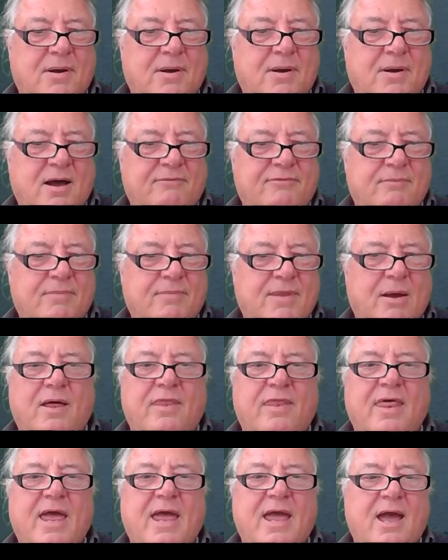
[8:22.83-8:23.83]
from that one
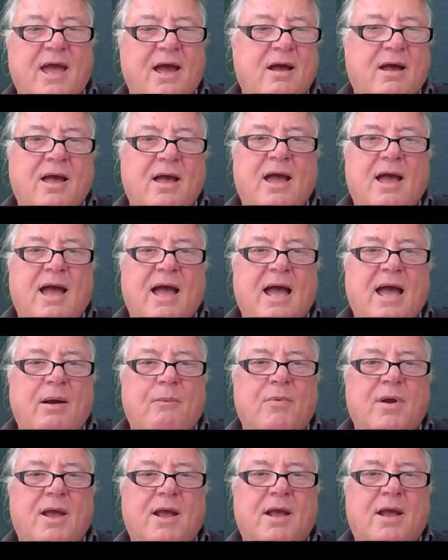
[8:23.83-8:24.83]
there, and
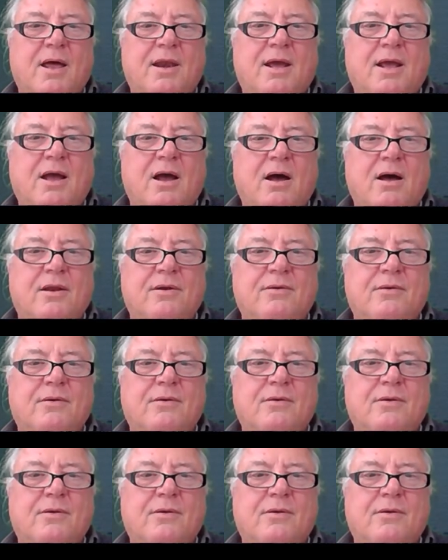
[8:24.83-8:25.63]
we're going to go and